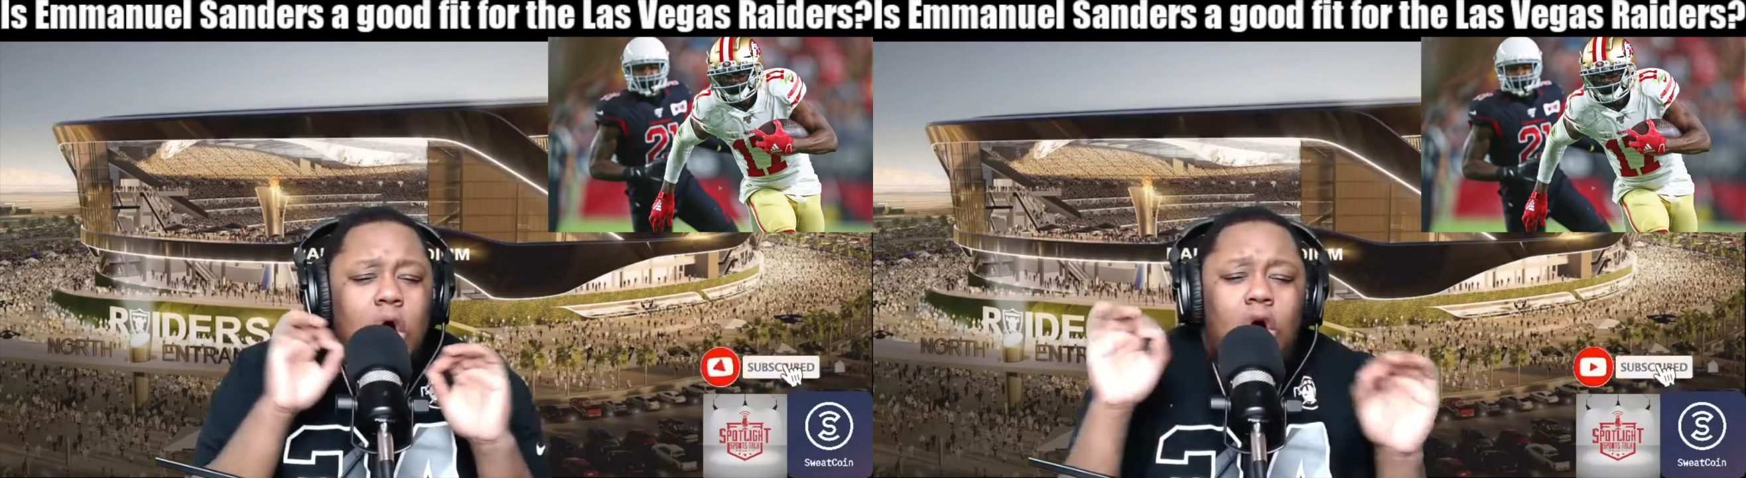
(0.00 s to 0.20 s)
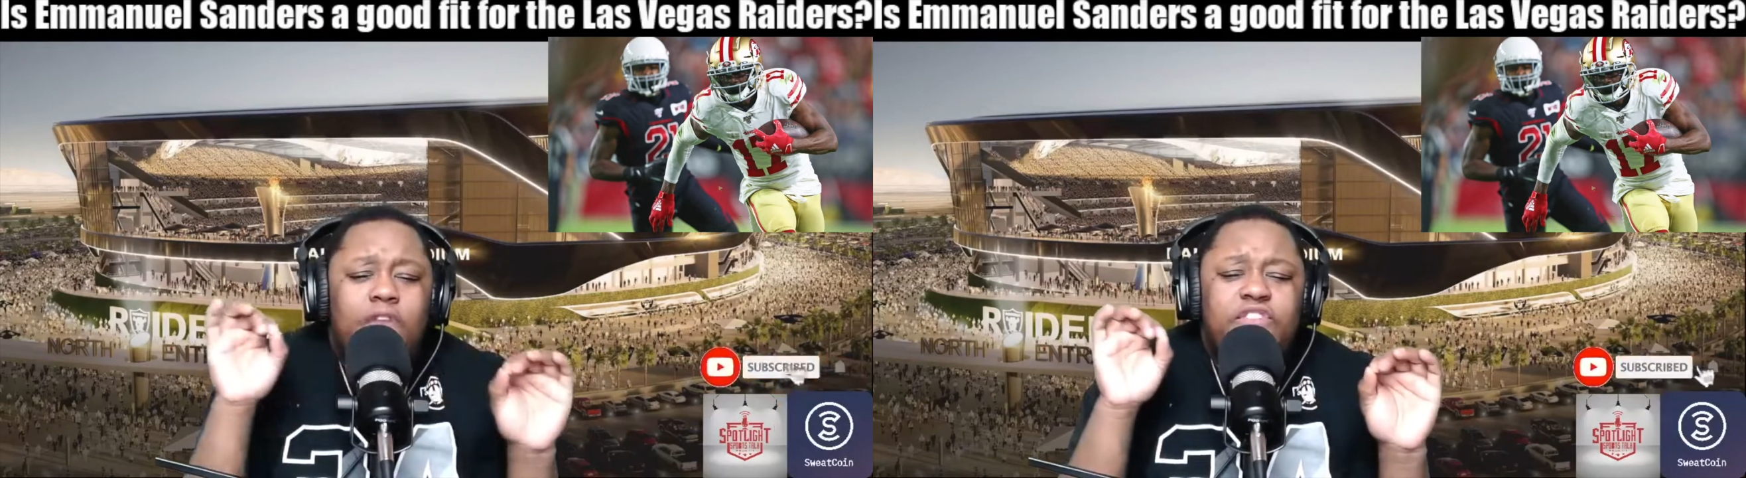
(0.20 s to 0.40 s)

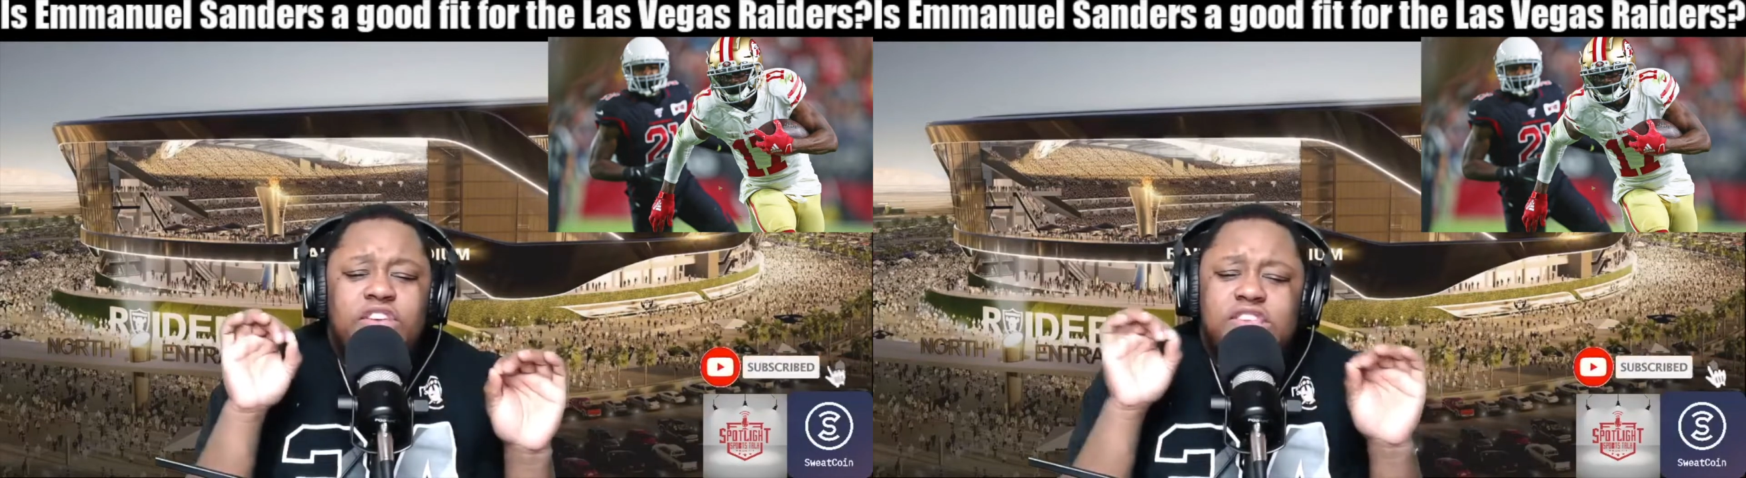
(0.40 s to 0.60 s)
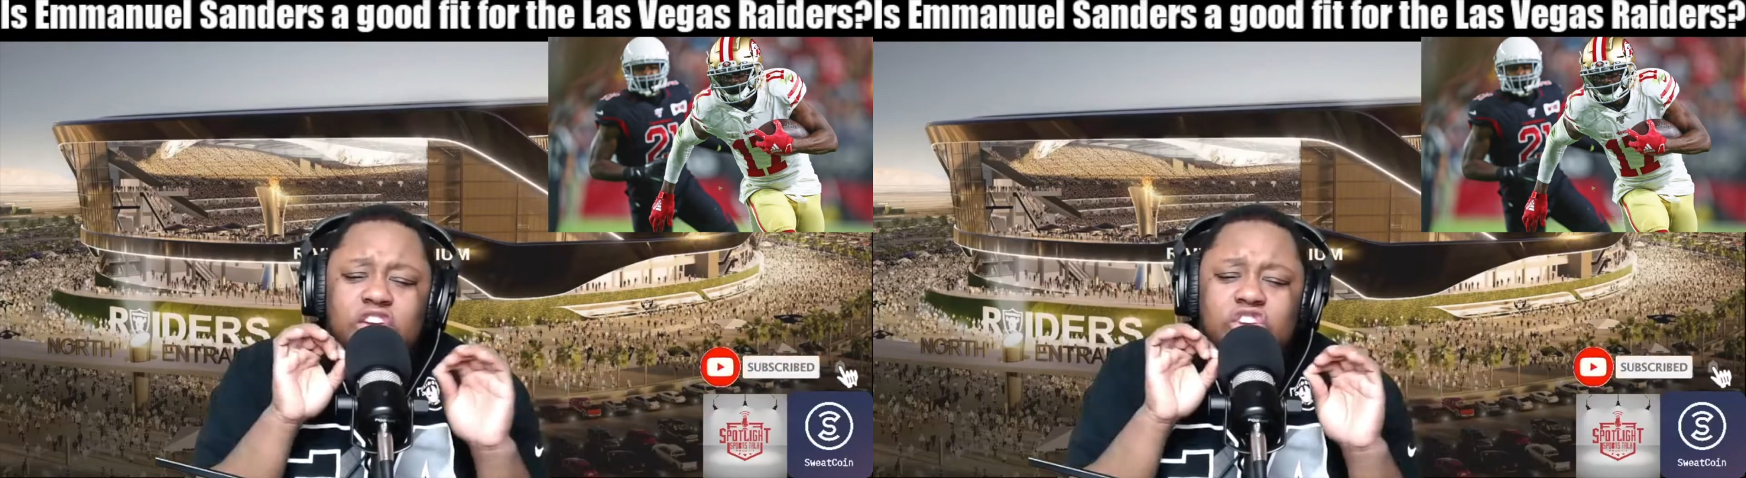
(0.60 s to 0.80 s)

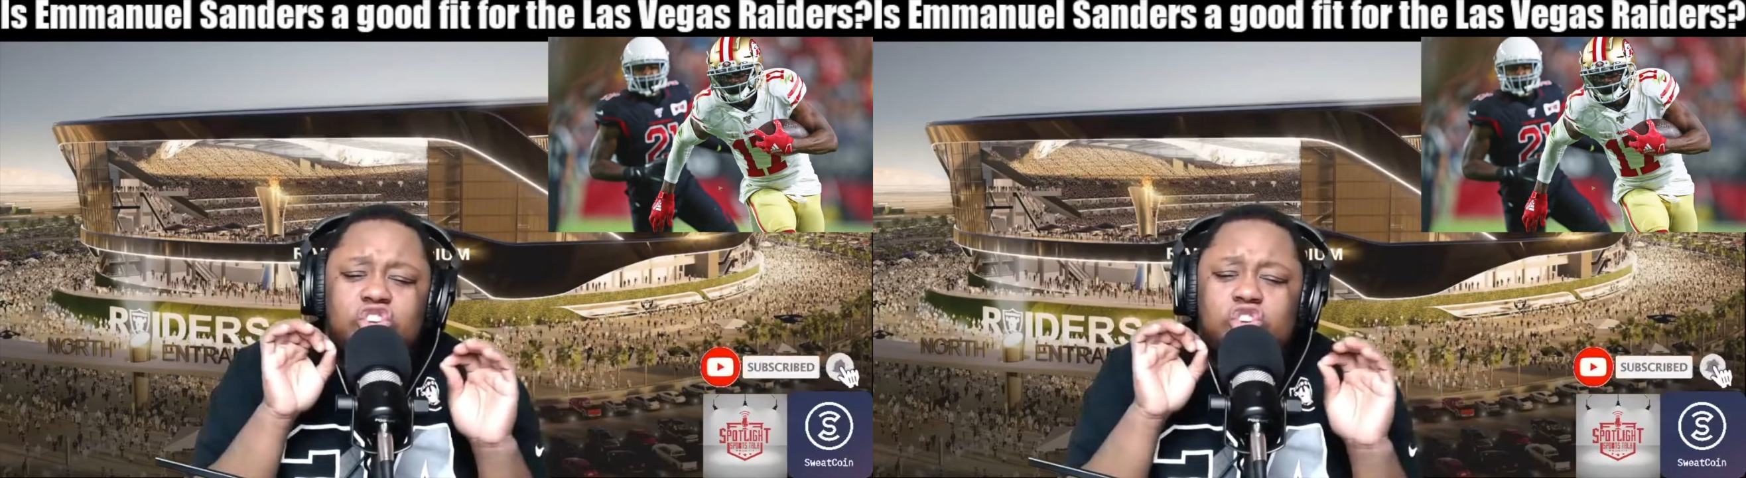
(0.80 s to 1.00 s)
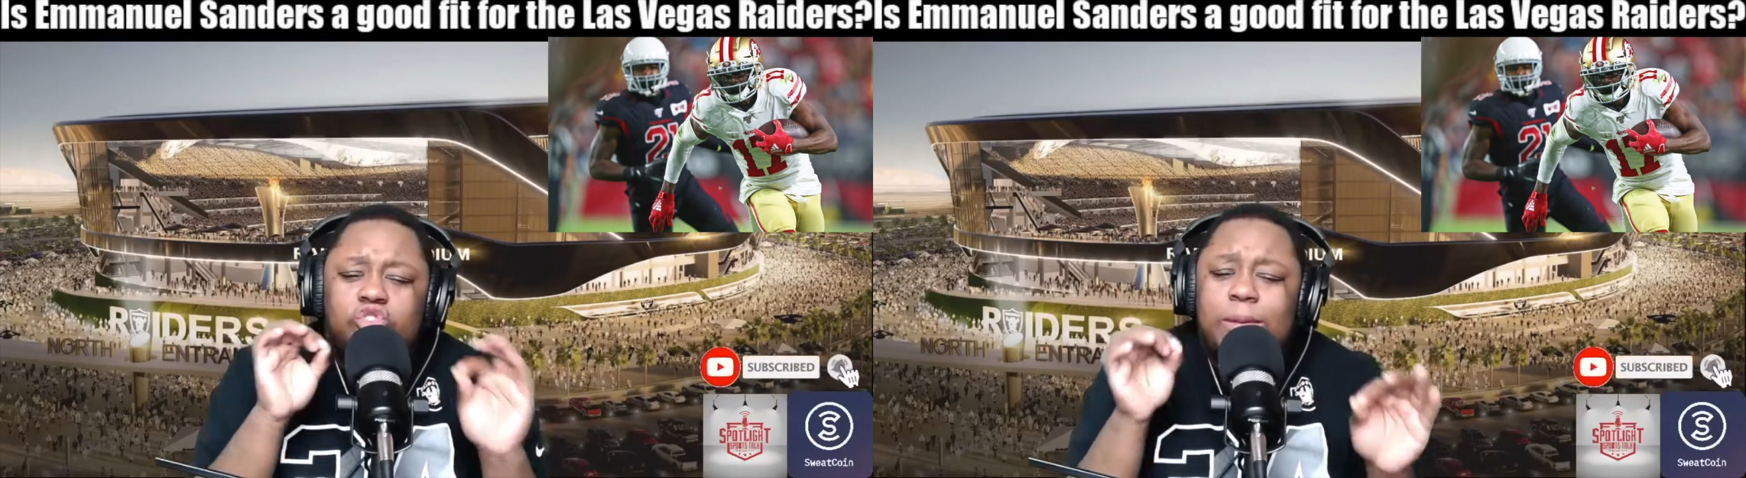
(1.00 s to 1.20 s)
offense
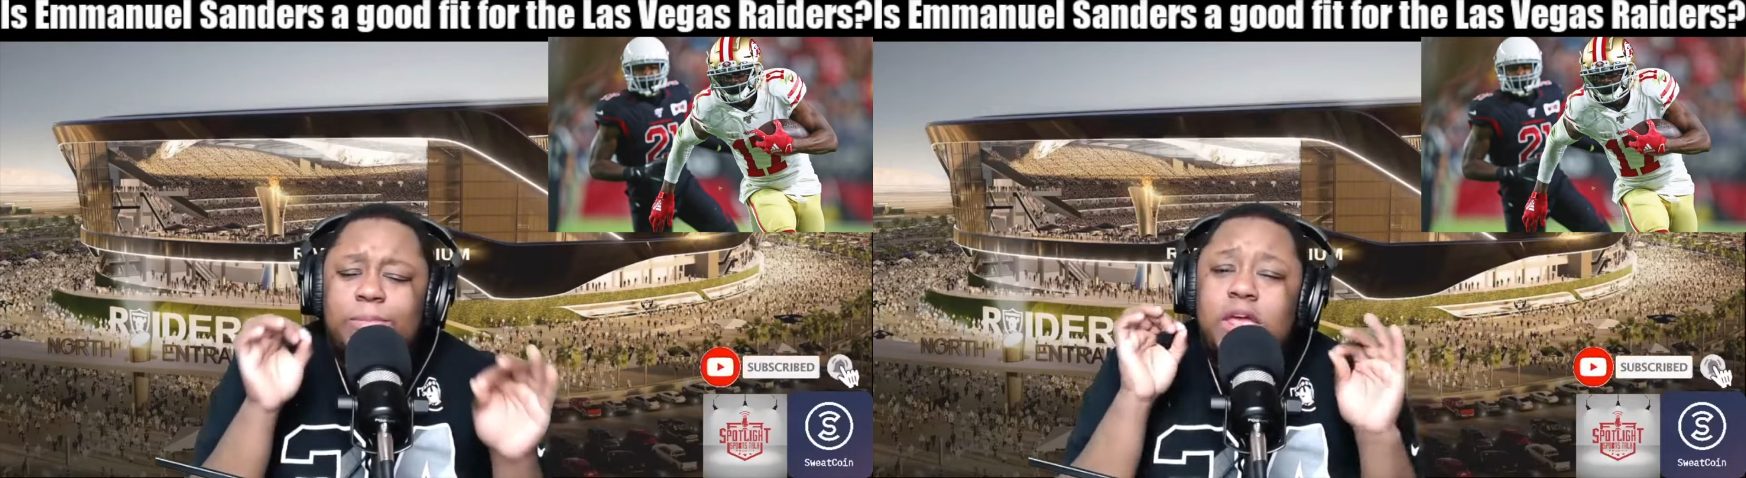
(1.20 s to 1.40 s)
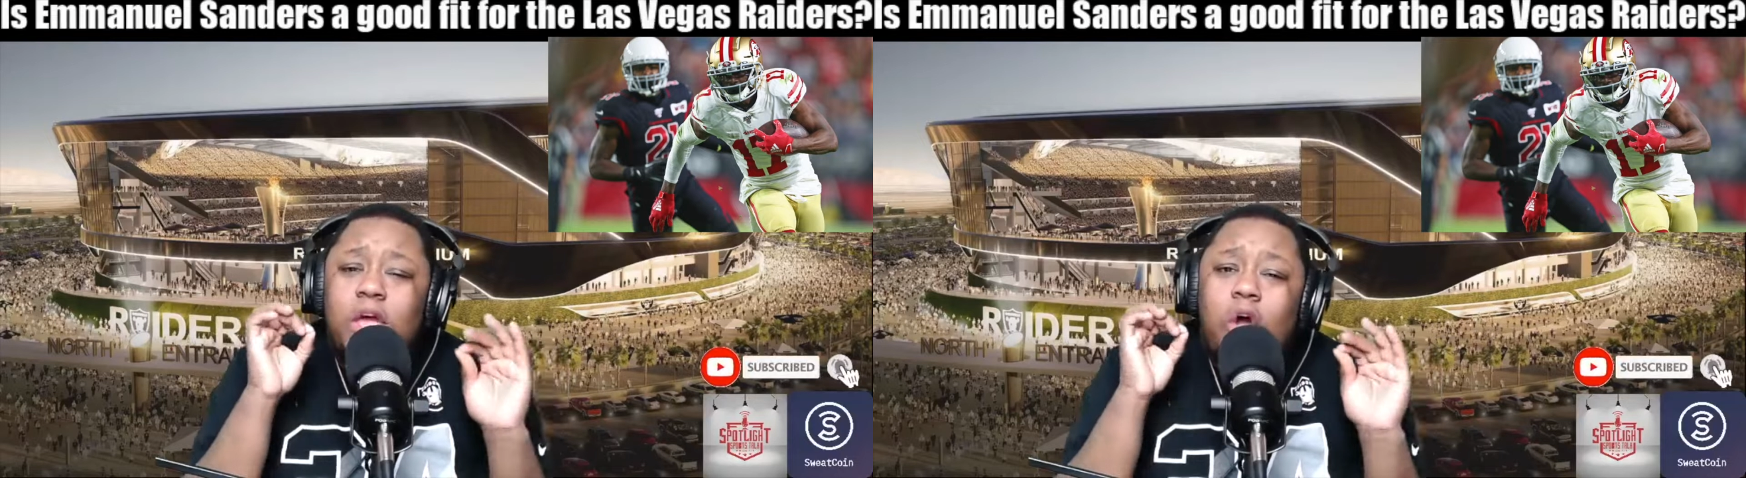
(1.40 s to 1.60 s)

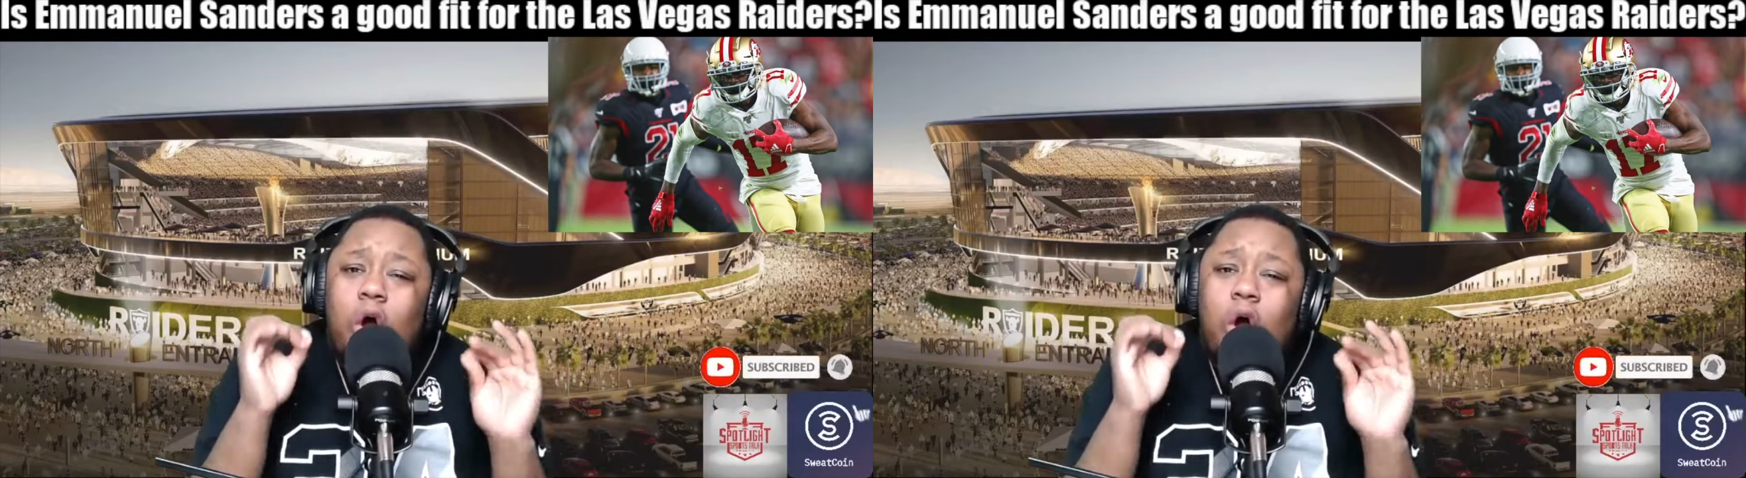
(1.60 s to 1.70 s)
extremely